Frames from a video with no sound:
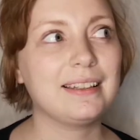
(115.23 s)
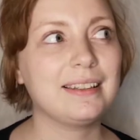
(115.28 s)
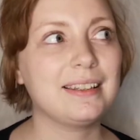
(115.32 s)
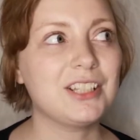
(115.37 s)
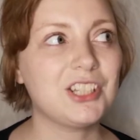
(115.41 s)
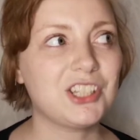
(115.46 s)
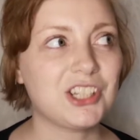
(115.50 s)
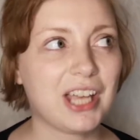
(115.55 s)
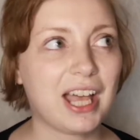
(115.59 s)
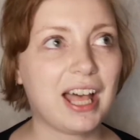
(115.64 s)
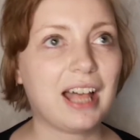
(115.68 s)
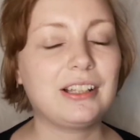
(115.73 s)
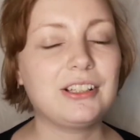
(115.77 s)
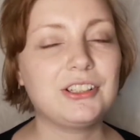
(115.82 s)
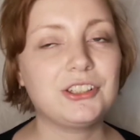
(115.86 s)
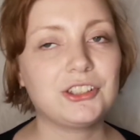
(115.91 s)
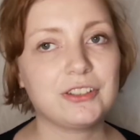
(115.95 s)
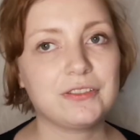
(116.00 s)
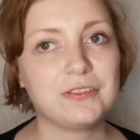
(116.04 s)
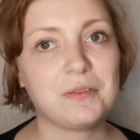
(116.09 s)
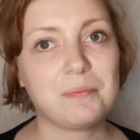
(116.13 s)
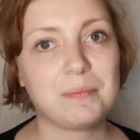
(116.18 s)
The
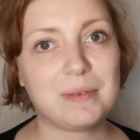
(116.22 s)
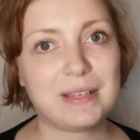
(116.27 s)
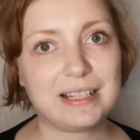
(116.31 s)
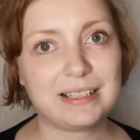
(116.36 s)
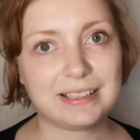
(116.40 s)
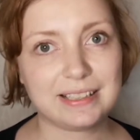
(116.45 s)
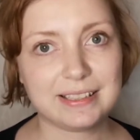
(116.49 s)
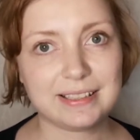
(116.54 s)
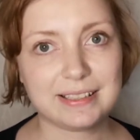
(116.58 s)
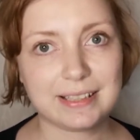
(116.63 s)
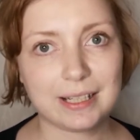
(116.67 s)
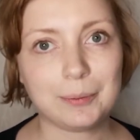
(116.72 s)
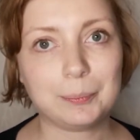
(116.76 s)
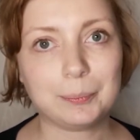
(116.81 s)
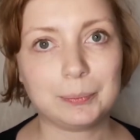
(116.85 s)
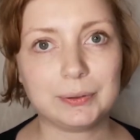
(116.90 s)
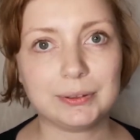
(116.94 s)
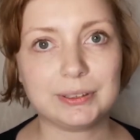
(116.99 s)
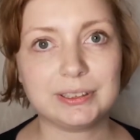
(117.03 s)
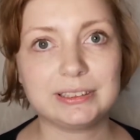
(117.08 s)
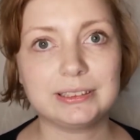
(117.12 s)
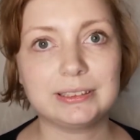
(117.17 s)
challenge of it being in
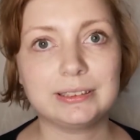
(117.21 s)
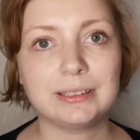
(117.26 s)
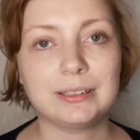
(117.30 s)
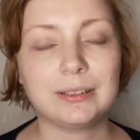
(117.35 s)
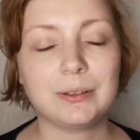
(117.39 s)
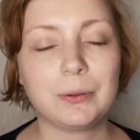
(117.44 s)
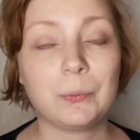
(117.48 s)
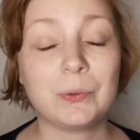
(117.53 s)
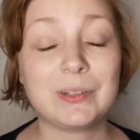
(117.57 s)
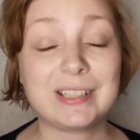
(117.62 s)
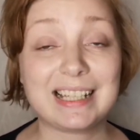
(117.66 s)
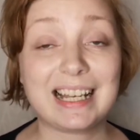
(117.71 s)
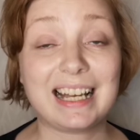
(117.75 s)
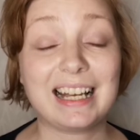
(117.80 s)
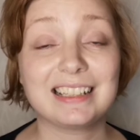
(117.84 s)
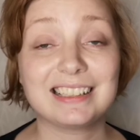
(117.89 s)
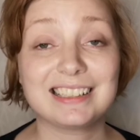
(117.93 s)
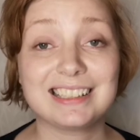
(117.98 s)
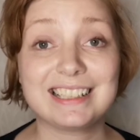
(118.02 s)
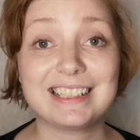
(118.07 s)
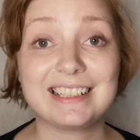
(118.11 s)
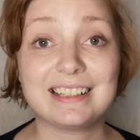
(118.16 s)
Dublin was
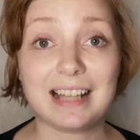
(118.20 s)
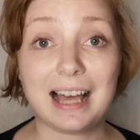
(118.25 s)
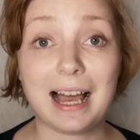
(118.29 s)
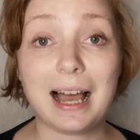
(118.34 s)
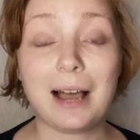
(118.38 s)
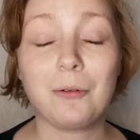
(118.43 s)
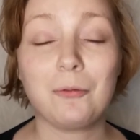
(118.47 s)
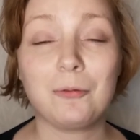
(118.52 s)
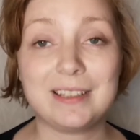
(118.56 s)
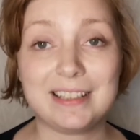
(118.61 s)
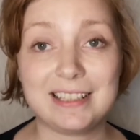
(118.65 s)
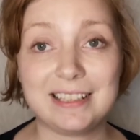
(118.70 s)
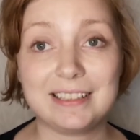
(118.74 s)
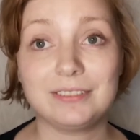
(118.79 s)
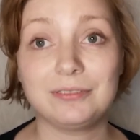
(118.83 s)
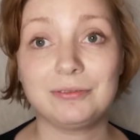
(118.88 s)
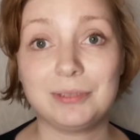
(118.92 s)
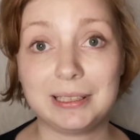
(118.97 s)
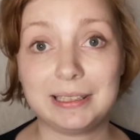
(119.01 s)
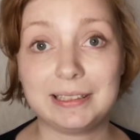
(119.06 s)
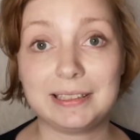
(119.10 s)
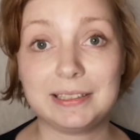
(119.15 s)
actually that we
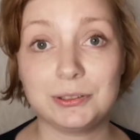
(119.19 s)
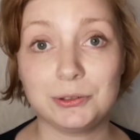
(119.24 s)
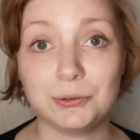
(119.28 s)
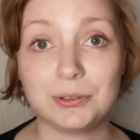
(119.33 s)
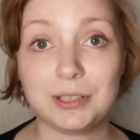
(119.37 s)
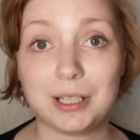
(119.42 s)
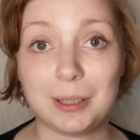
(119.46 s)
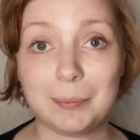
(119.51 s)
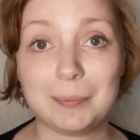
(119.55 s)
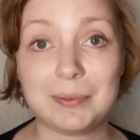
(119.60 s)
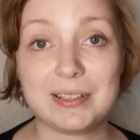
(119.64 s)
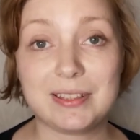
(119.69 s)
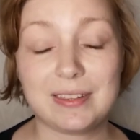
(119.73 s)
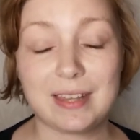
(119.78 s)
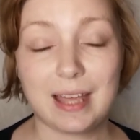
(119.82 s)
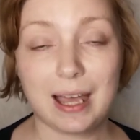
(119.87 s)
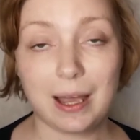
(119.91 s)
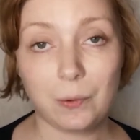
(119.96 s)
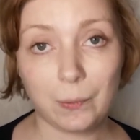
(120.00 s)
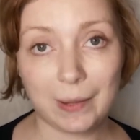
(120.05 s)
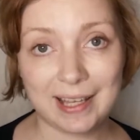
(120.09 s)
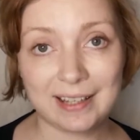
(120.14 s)
didn't really know Dublin
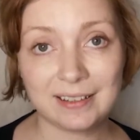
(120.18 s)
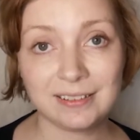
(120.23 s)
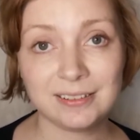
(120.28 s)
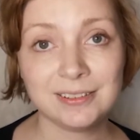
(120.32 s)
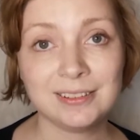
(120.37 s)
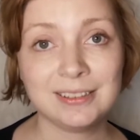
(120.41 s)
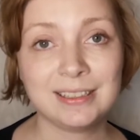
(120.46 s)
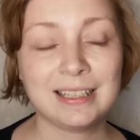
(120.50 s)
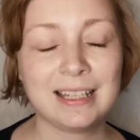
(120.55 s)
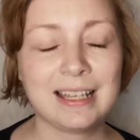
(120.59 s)
that well.